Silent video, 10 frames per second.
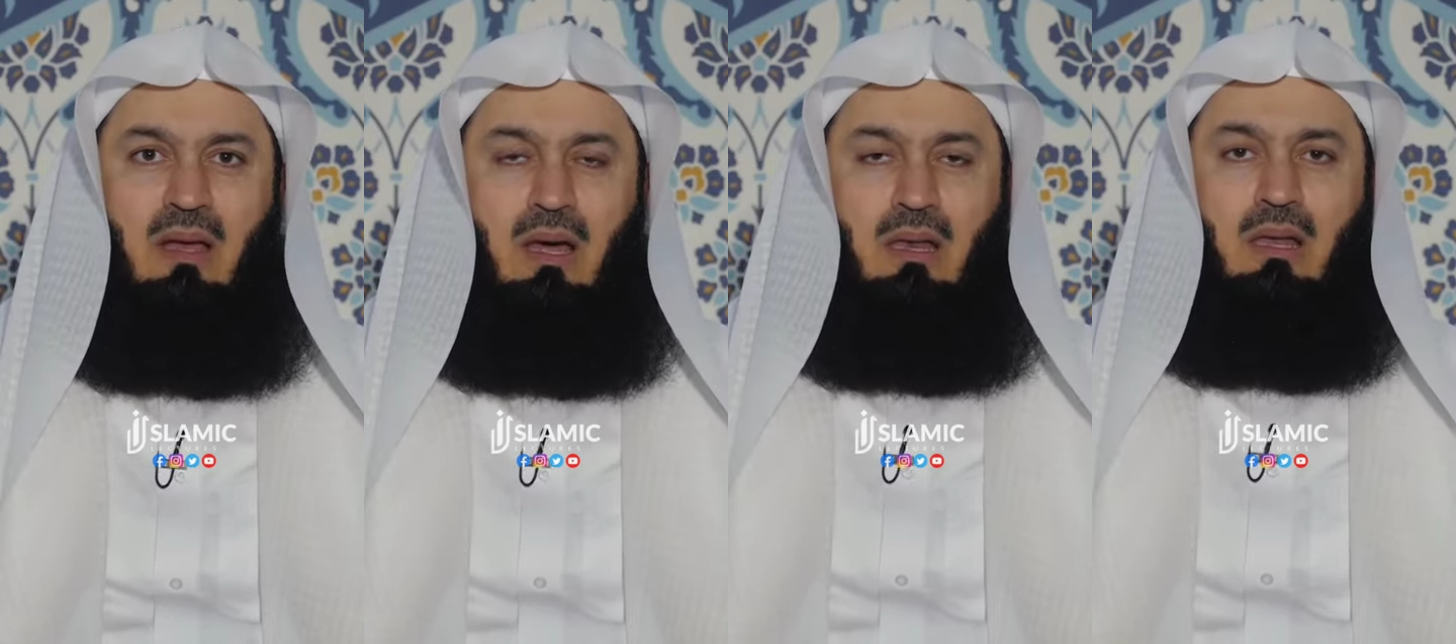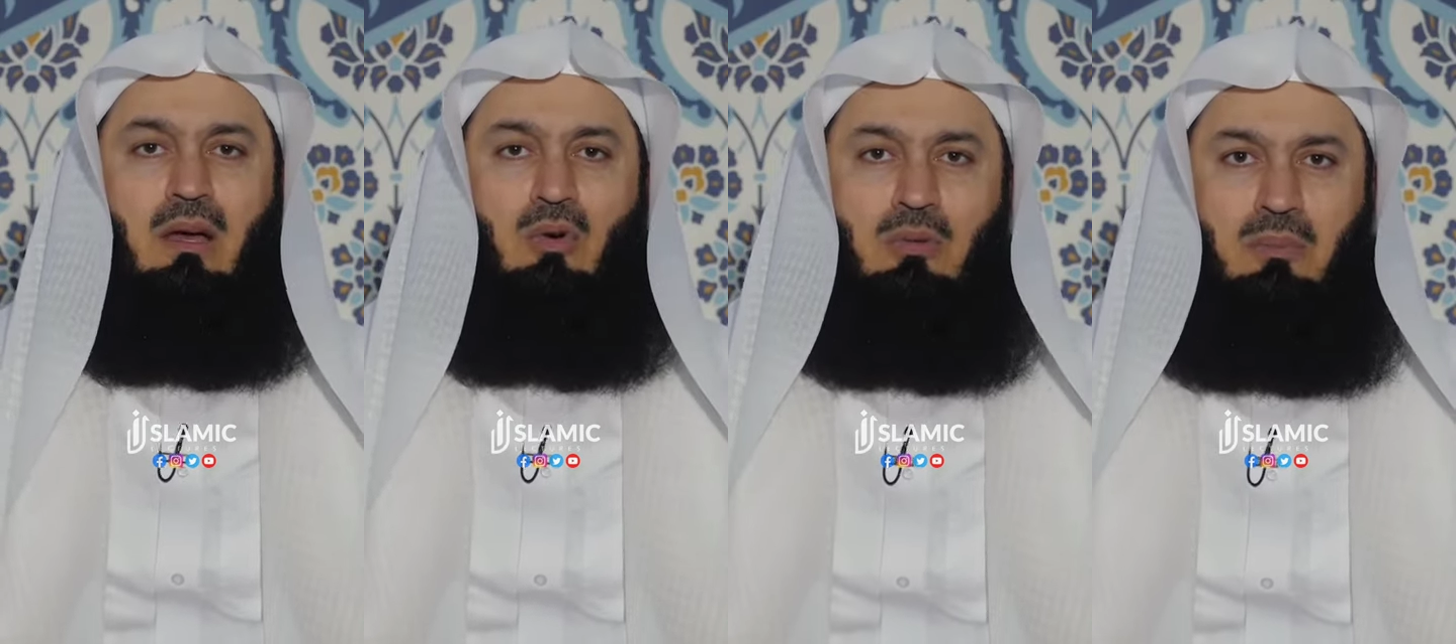
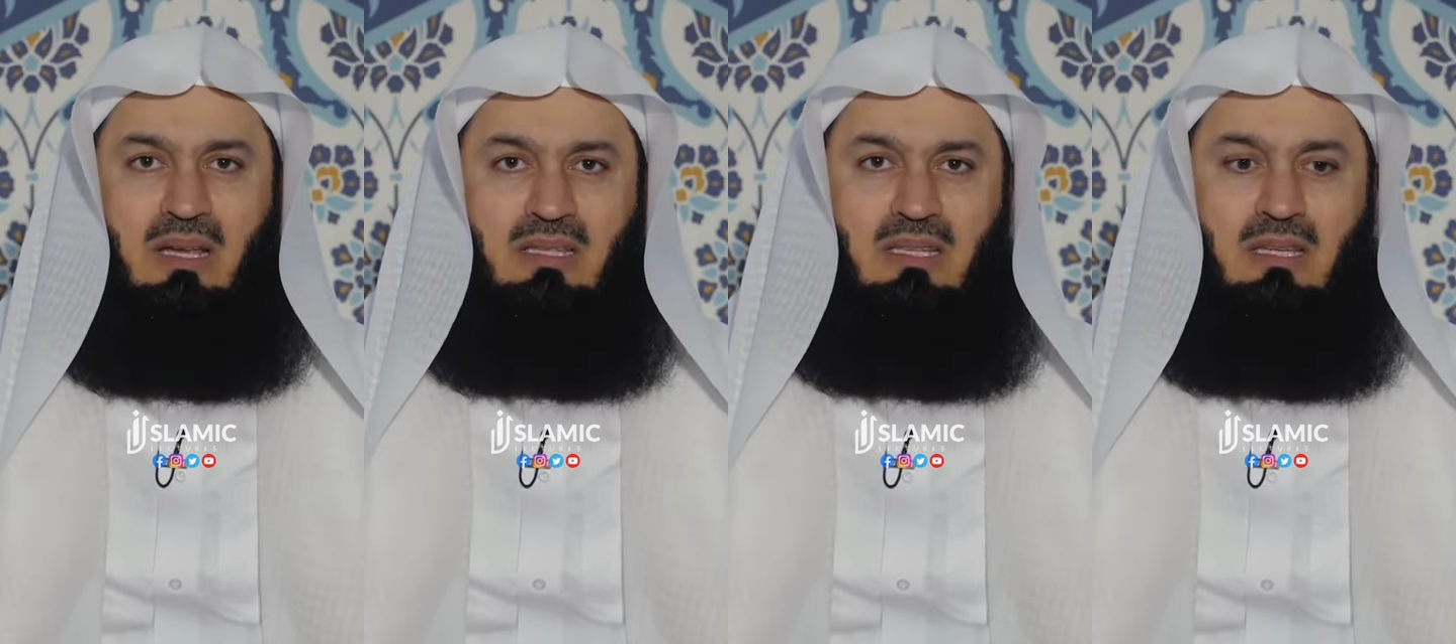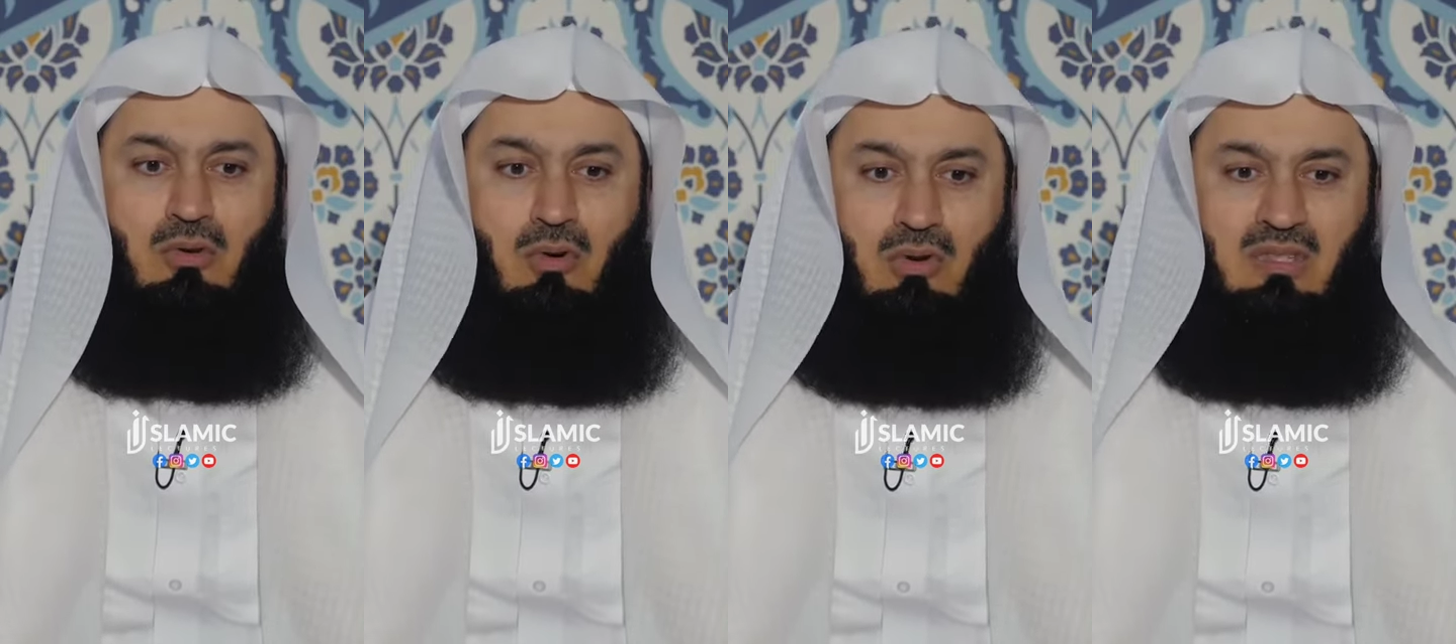Allah Almighty
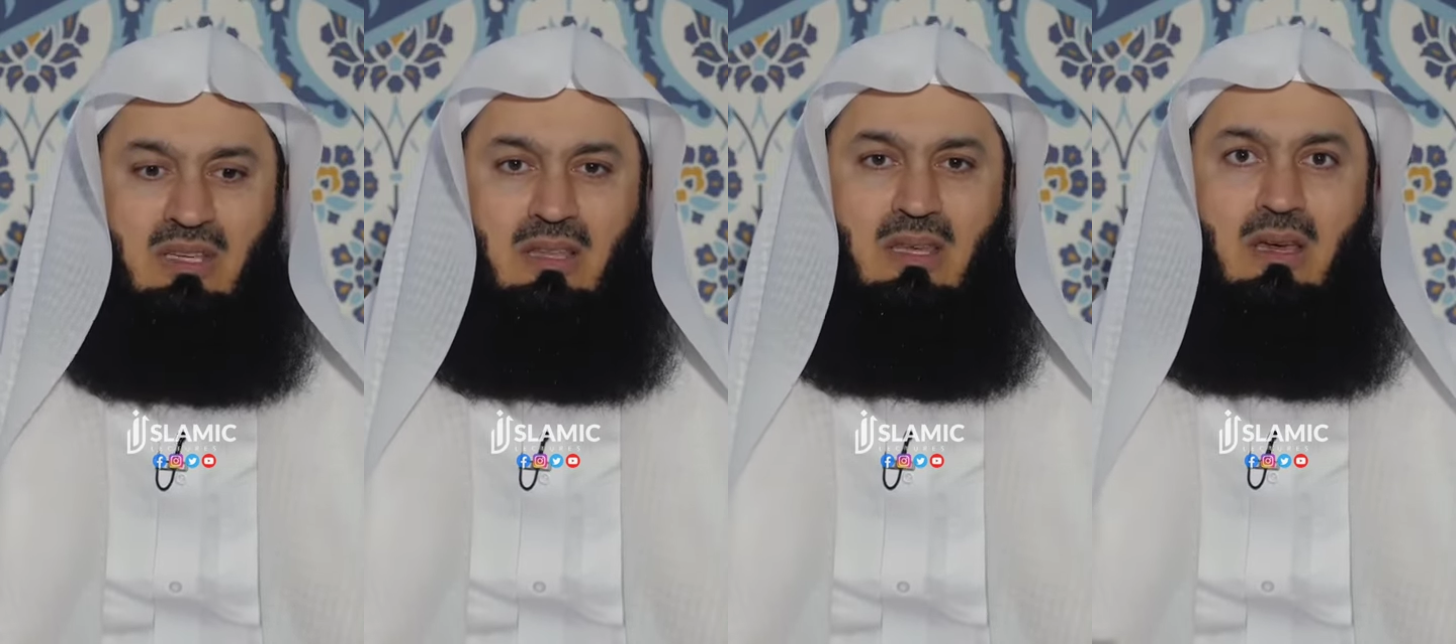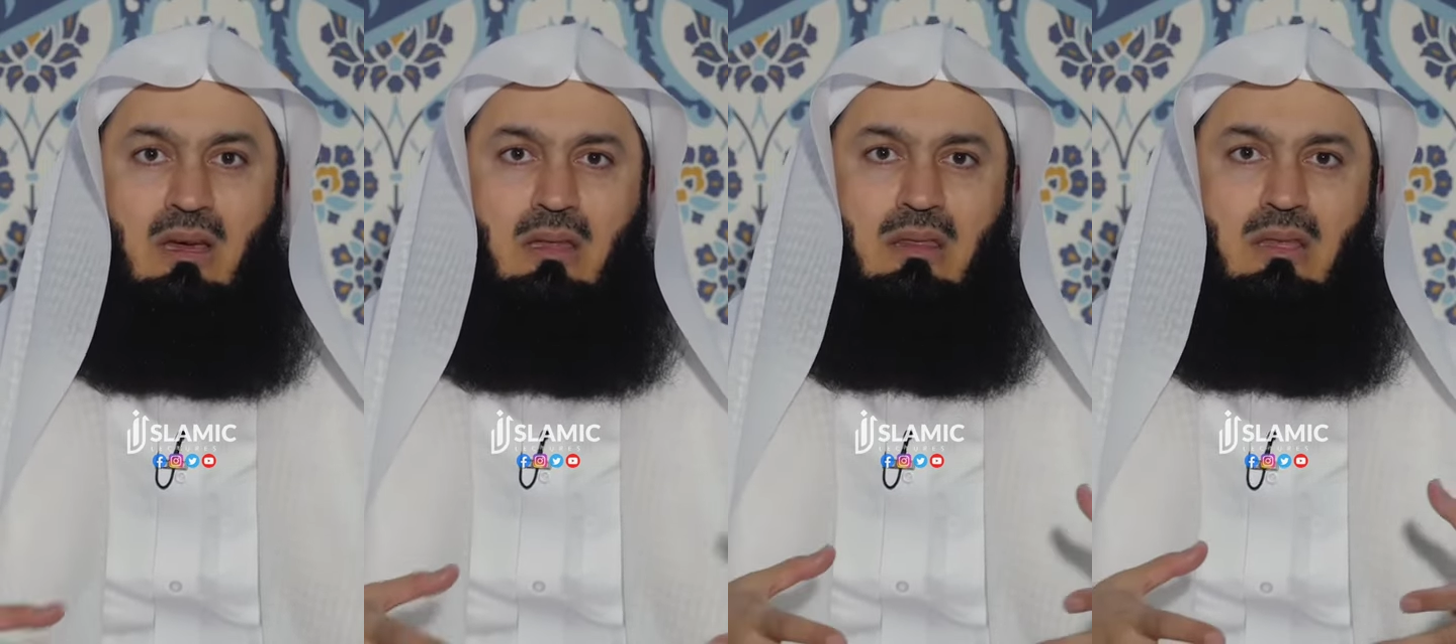causing the
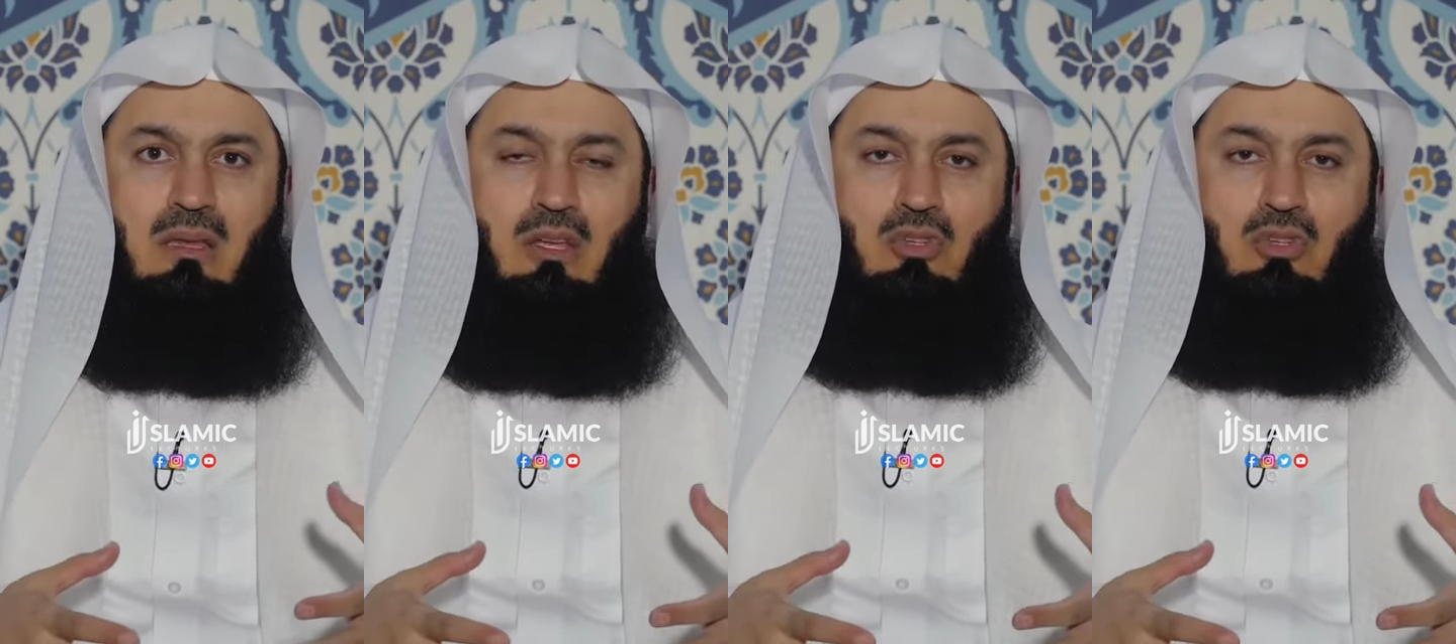earth